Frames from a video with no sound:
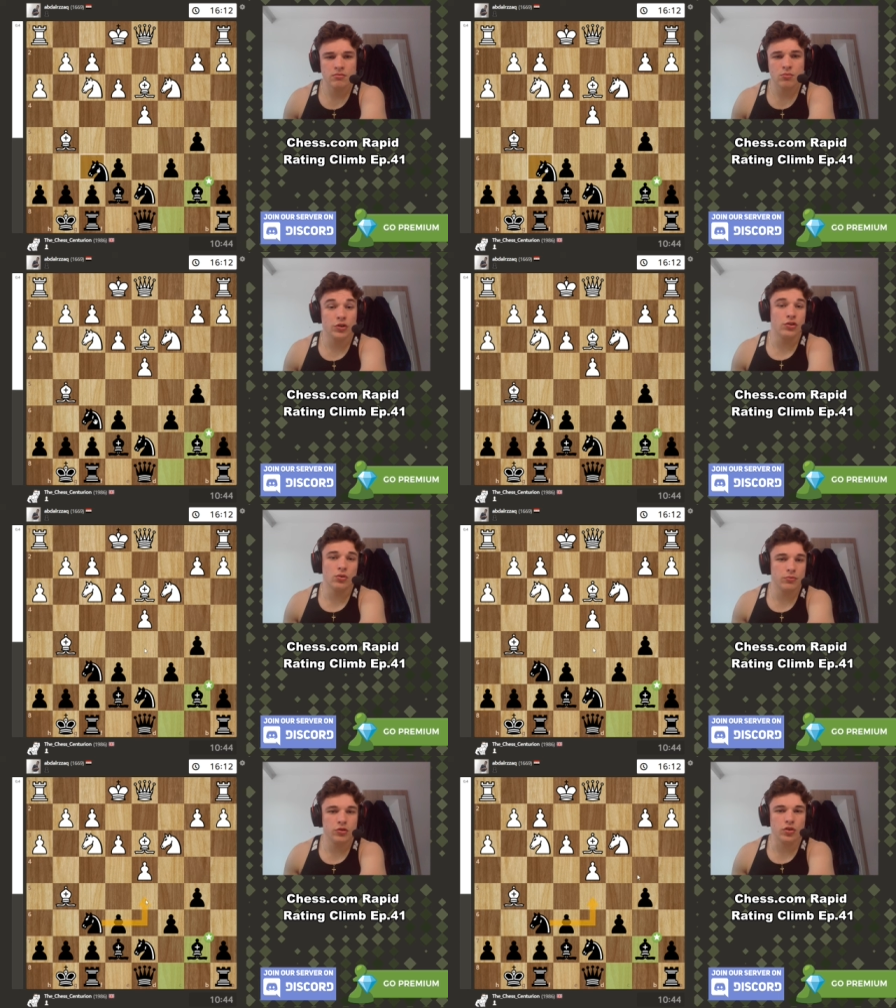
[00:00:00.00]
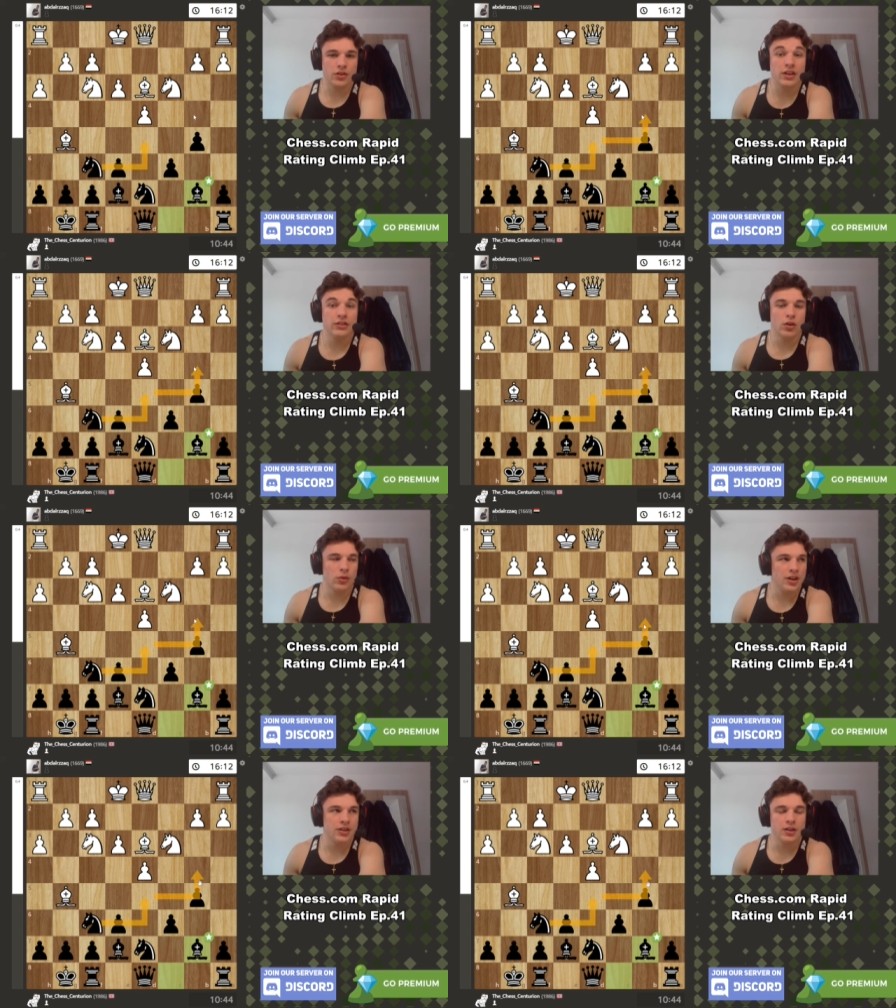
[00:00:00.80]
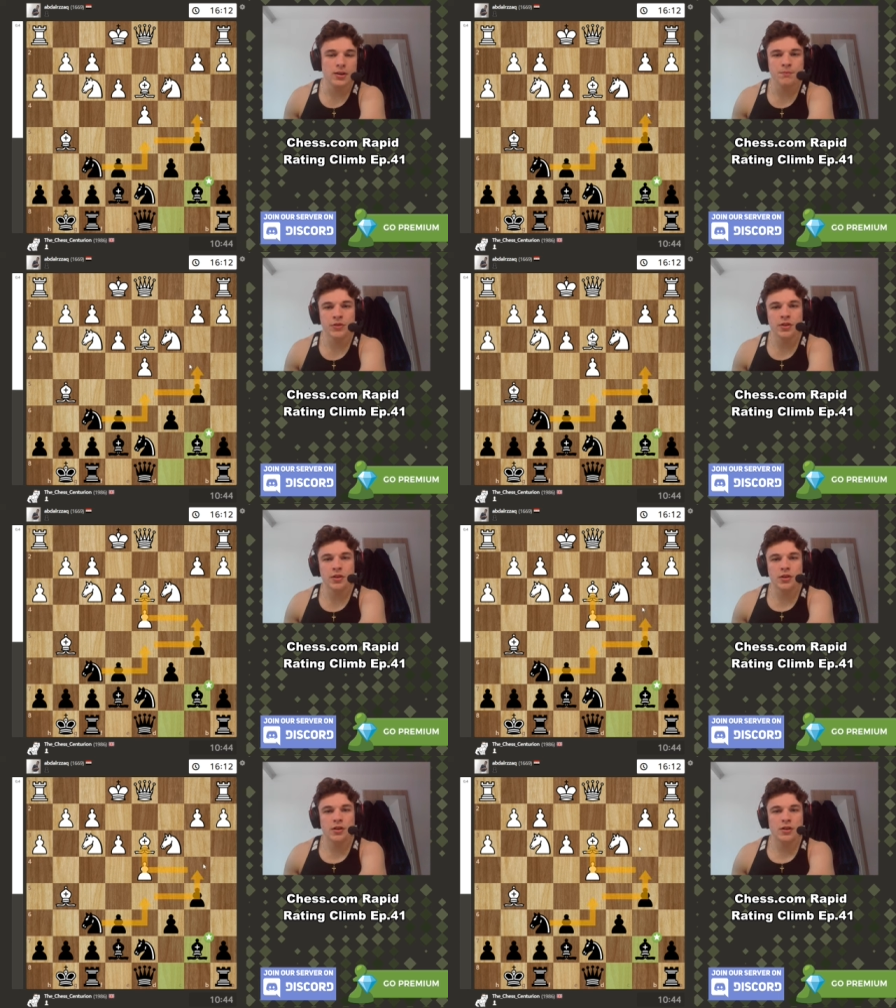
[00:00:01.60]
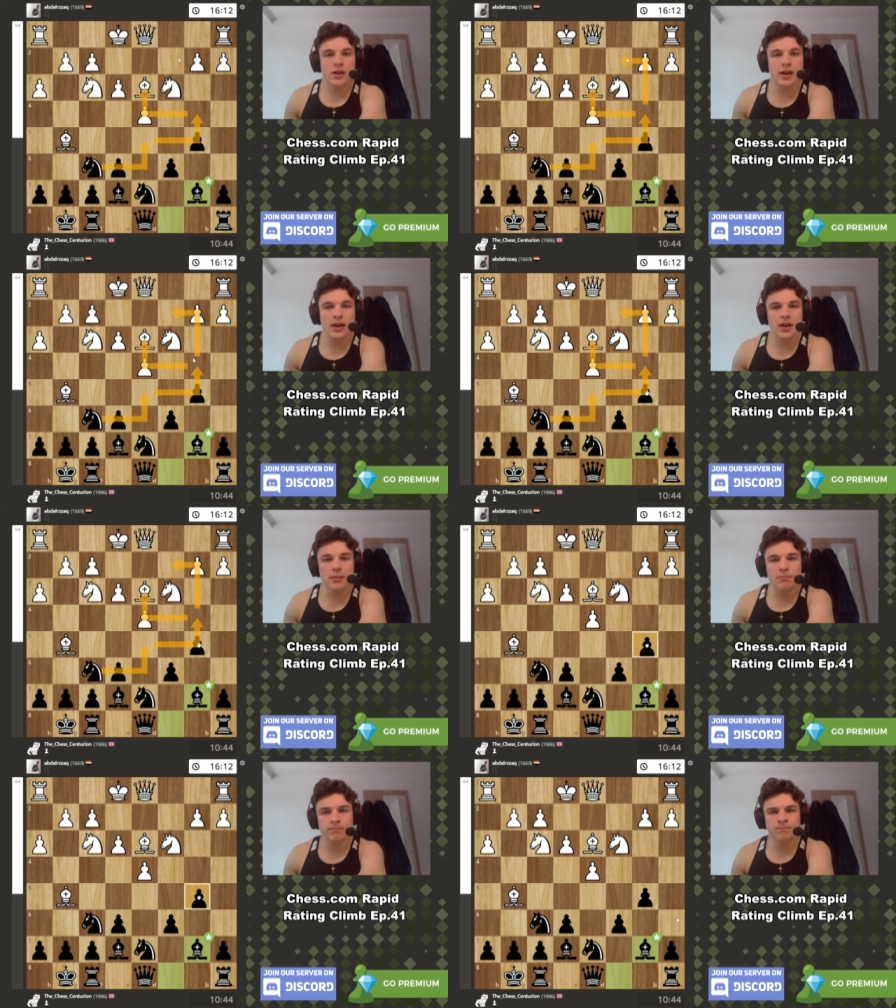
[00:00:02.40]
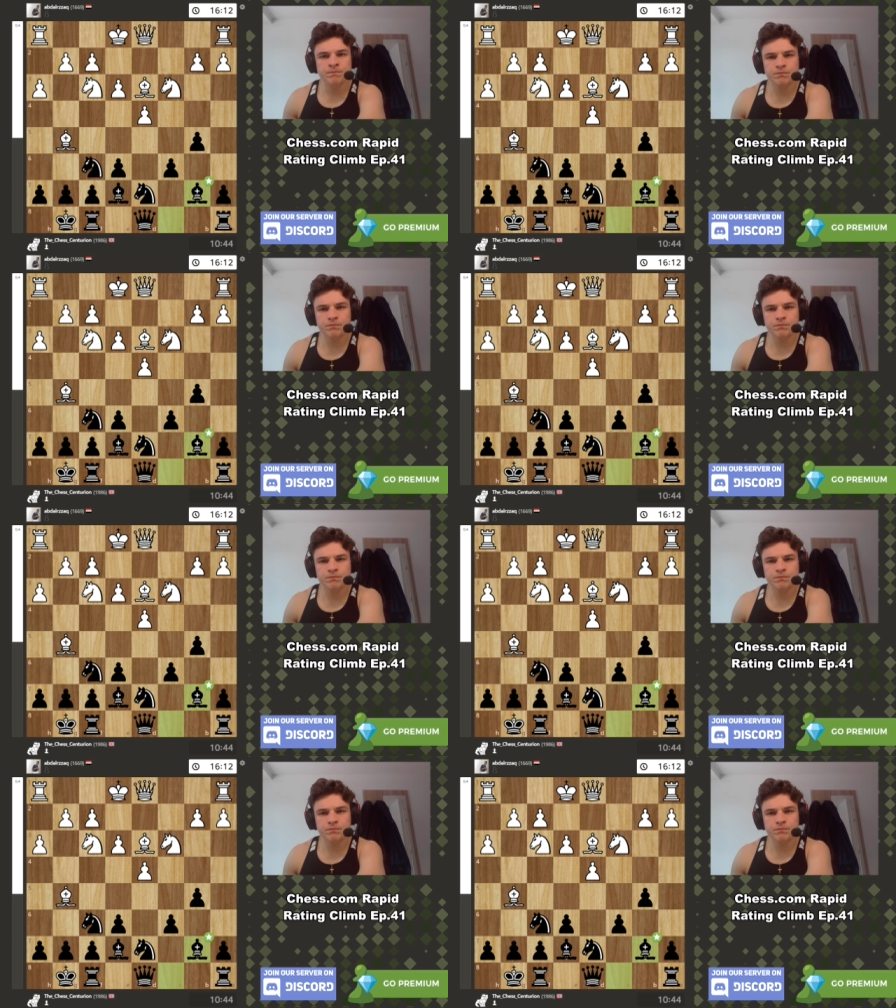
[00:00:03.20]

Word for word: Wait, so sorry, this whole idea. Um,